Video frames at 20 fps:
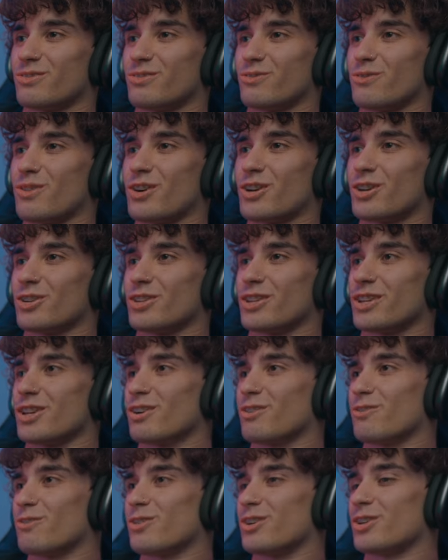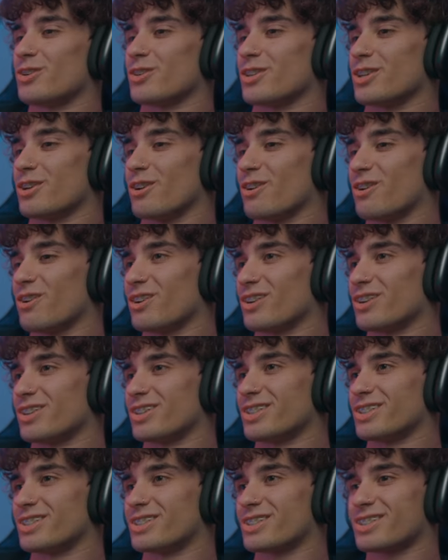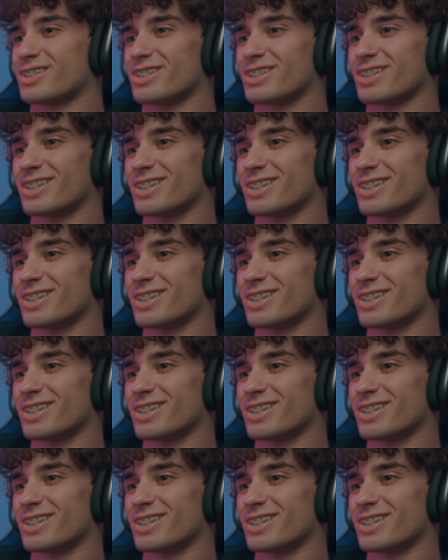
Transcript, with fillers: what are the what are the odds?